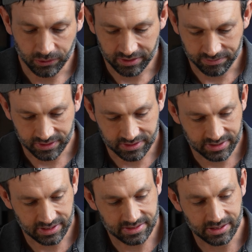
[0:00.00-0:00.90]

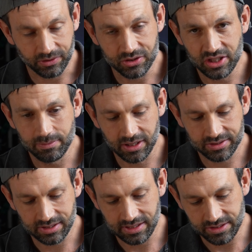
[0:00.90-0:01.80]
difference is that on the G
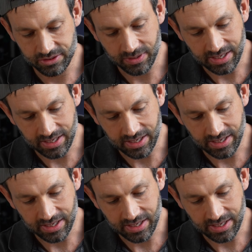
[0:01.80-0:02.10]
Master lens you